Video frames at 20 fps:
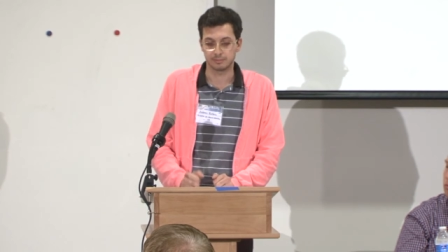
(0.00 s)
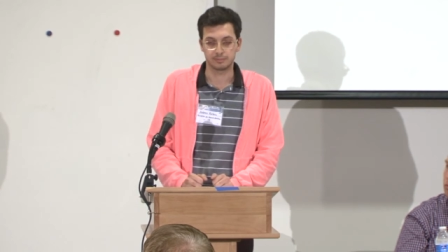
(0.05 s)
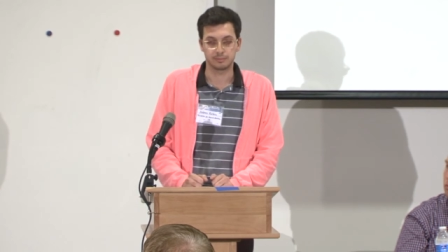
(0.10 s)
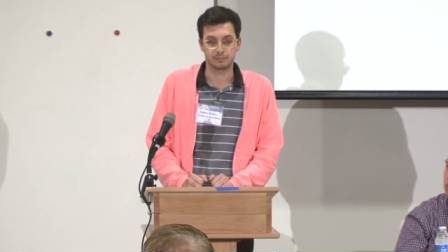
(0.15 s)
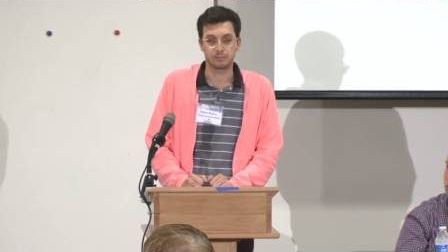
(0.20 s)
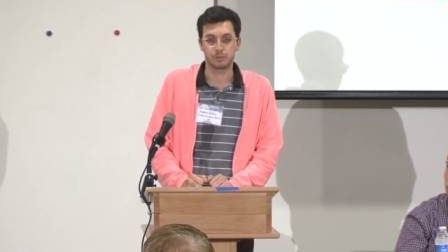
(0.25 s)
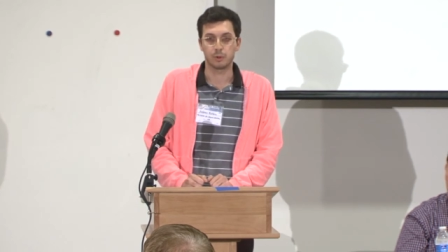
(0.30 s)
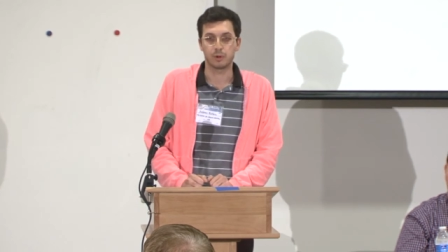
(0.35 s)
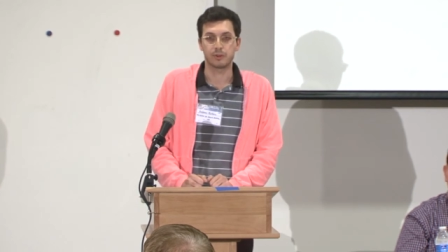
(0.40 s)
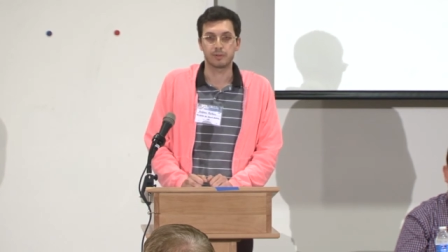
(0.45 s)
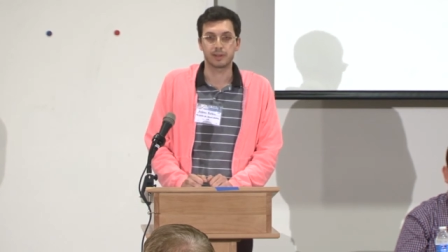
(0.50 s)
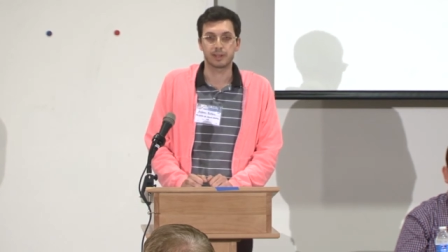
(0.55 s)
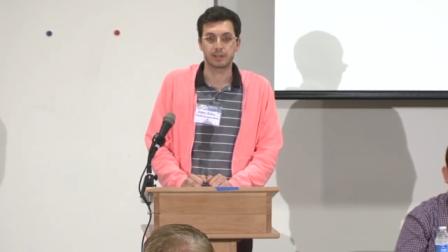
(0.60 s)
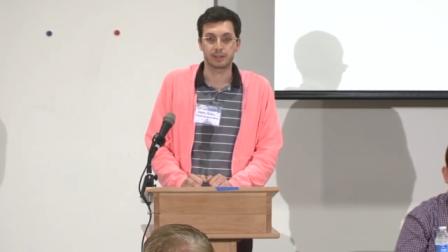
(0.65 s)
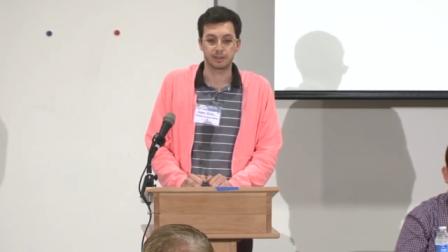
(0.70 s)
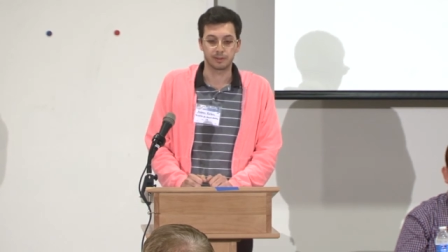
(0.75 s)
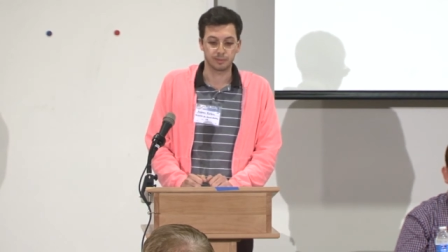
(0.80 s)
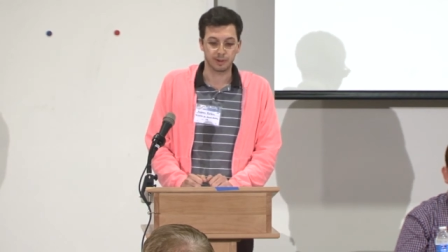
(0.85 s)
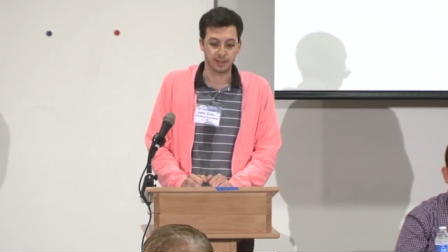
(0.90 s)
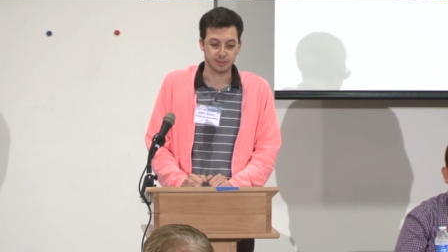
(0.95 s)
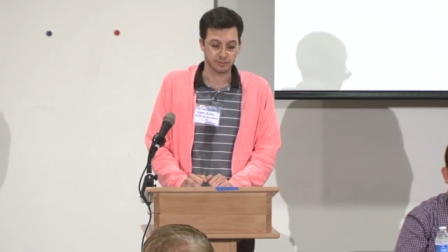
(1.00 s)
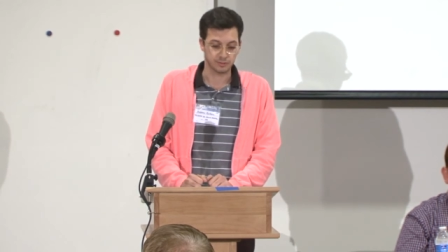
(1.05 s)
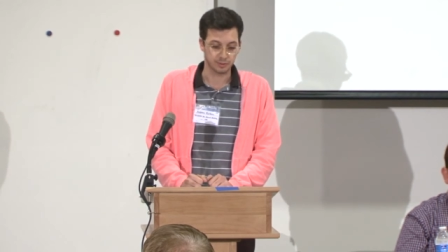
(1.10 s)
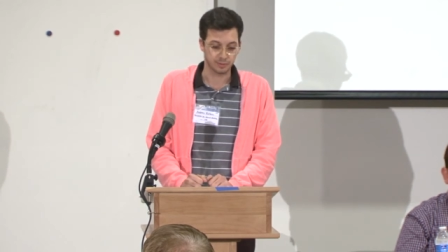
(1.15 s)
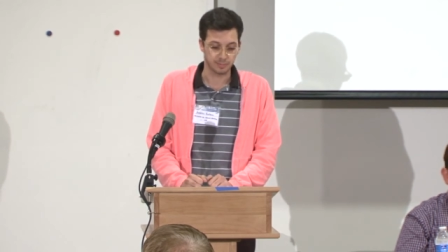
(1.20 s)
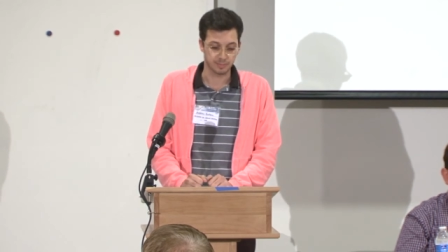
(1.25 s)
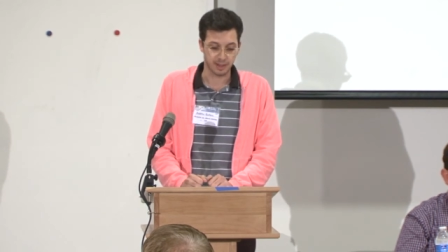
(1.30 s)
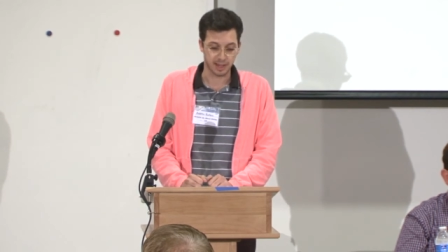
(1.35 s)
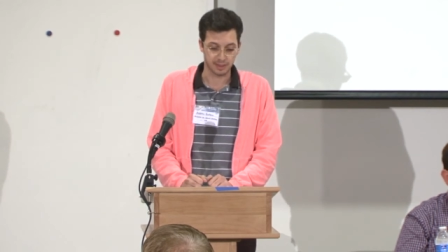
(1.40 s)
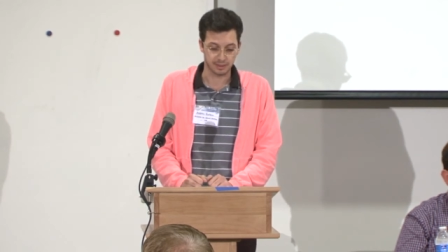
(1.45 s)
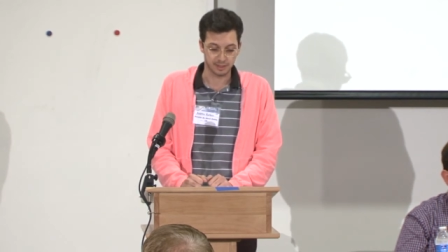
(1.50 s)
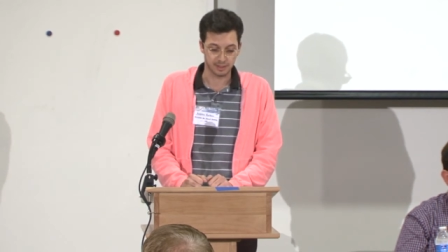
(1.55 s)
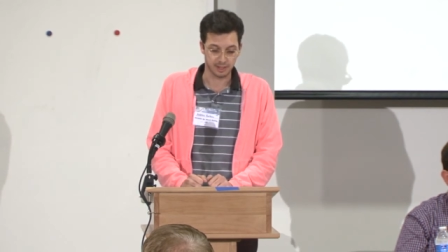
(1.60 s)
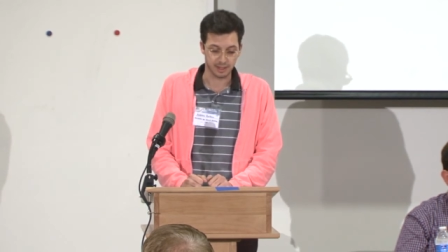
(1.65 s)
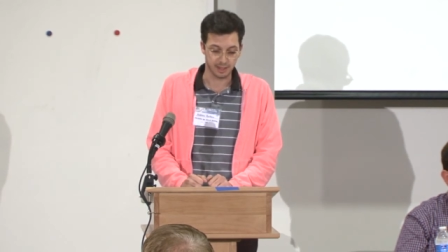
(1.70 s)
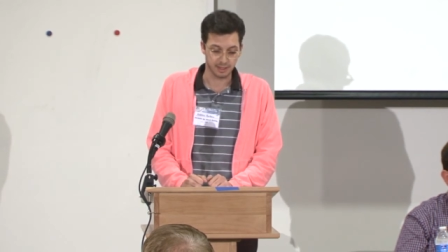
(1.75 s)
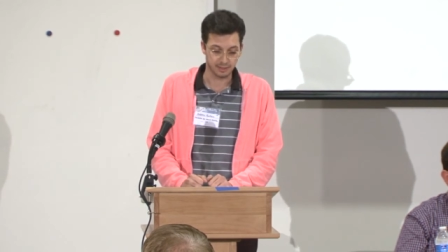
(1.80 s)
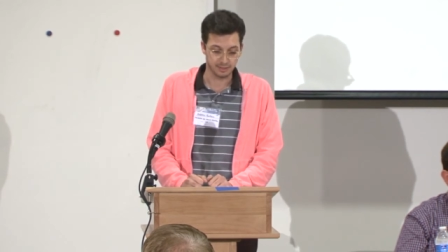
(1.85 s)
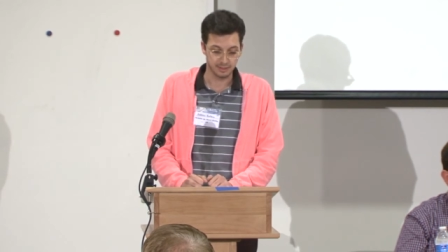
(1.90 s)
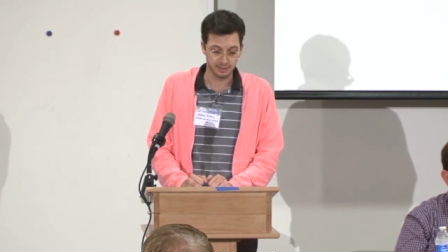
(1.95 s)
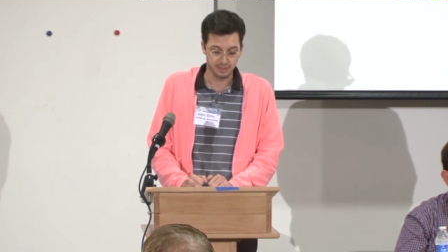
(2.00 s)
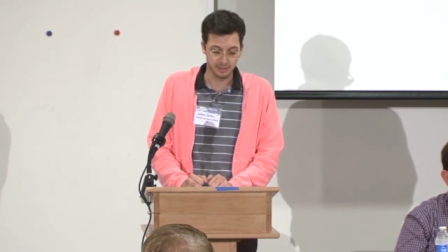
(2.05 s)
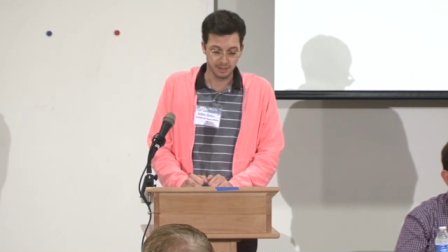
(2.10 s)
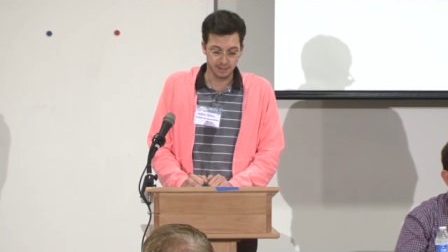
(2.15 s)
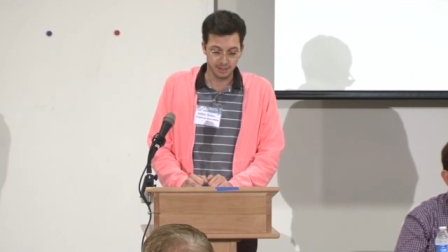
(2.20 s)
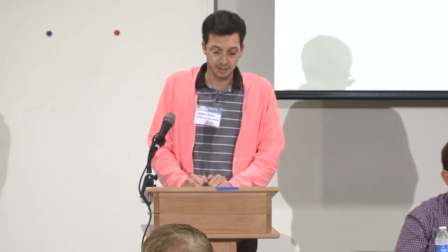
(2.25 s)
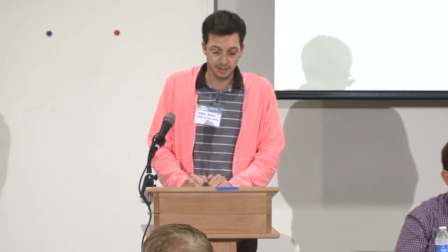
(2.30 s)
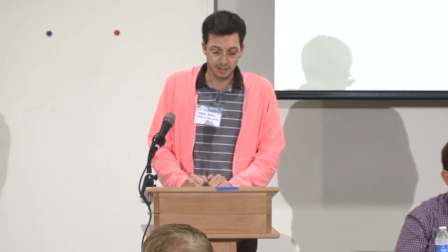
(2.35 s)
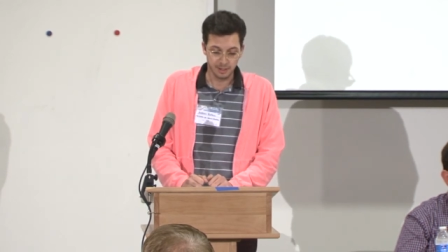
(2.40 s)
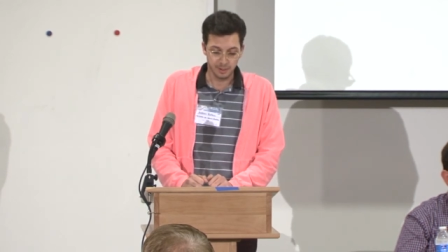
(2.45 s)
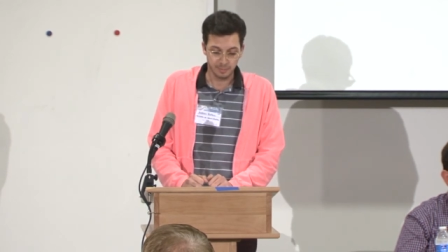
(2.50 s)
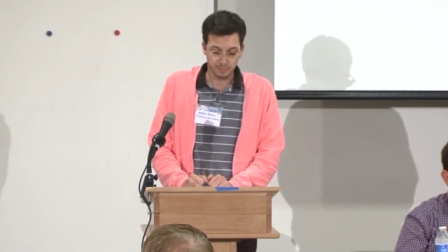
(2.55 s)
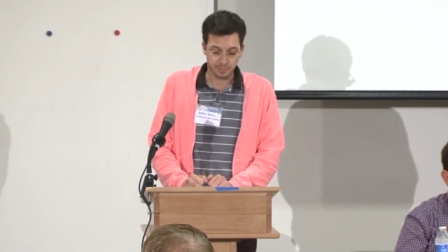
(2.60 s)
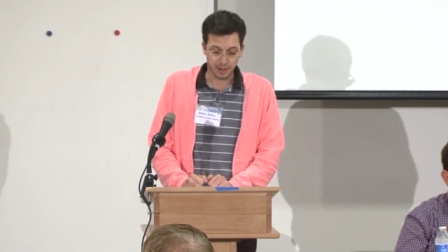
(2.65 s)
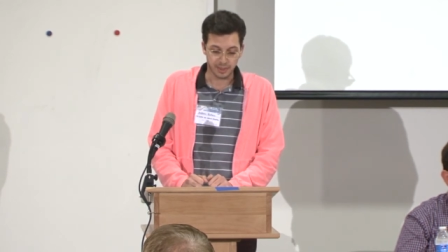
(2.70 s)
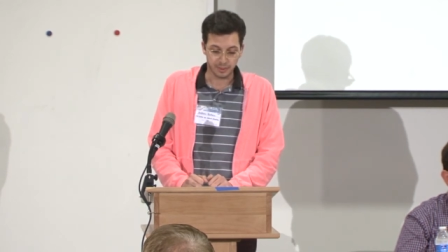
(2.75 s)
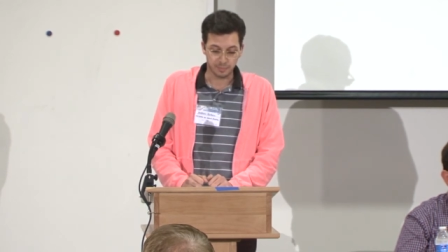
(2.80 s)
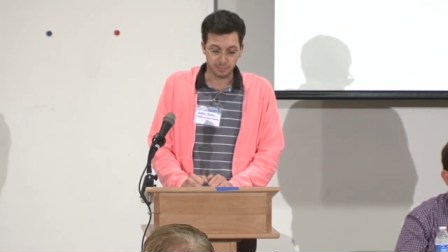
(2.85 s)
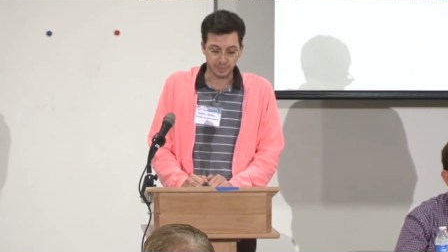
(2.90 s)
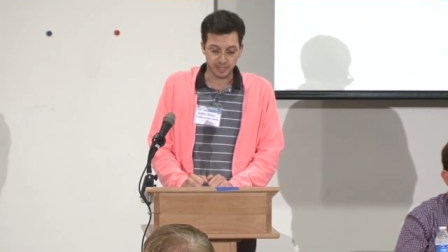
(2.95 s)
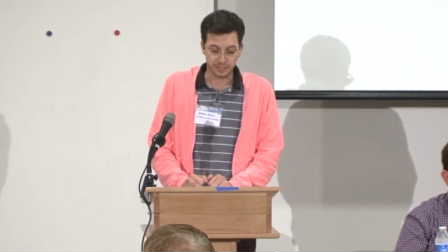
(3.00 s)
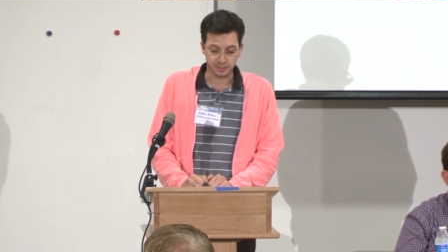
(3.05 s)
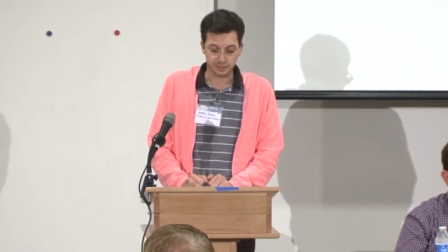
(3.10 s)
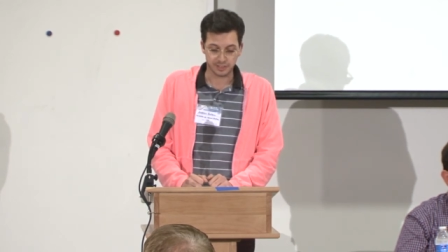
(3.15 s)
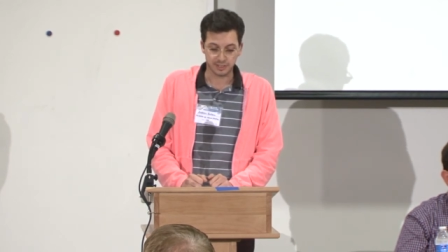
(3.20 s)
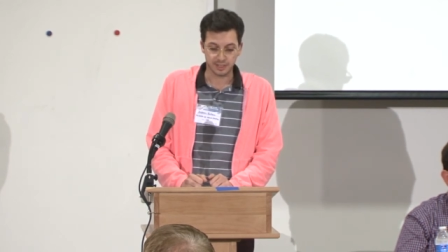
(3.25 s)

loitering in a restroom by the beach,